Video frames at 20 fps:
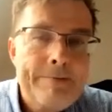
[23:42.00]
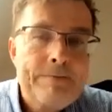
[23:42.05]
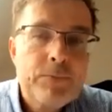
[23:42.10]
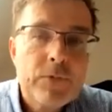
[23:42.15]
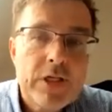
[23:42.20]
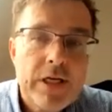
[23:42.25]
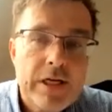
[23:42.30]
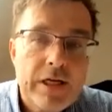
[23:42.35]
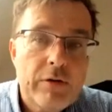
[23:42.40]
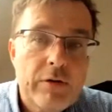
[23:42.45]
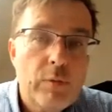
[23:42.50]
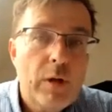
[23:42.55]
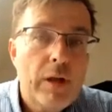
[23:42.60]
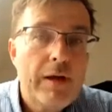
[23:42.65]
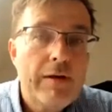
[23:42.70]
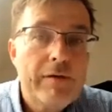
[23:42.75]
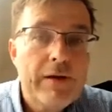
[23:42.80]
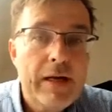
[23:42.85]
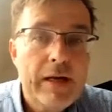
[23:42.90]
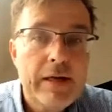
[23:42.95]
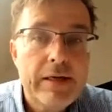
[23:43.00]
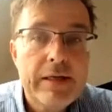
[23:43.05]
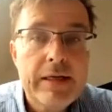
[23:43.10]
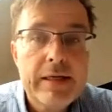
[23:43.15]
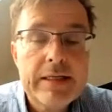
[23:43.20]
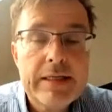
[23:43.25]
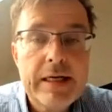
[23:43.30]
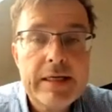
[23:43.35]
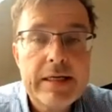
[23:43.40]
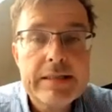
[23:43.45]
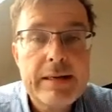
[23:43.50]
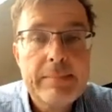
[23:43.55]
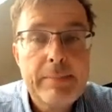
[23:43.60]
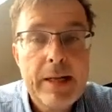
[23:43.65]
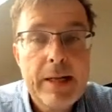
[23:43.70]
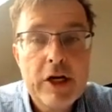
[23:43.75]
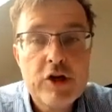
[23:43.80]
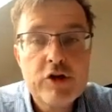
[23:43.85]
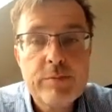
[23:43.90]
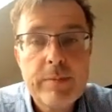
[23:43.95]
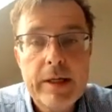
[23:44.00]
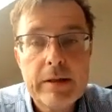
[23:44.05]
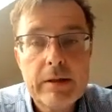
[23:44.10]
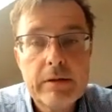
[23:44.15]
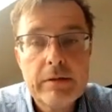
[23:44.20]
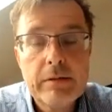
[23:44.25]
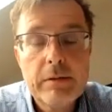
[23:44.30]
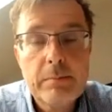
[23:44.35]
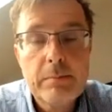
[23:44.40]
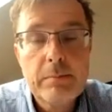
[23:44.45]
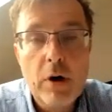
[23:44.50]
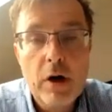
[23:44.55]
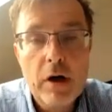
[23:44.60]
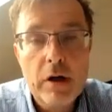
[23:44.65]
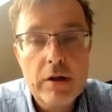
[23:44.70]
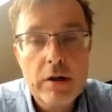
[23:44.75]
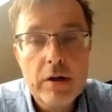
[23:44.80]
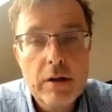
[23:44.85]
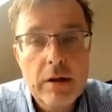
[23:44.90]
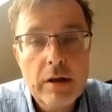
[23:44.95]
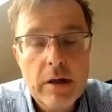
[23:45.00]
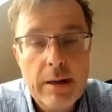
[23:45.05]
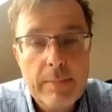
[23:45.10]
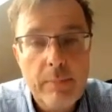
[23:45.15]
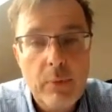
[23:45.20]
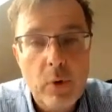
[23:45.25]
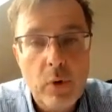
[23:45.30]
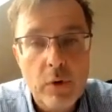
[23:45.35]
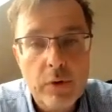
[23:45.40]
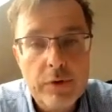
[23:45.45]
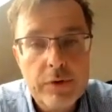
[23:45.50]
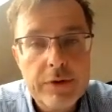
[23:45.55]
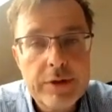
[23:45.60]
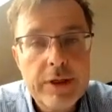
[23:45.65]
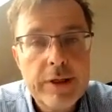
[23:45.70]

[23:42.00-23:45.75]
Then it has a management part, report,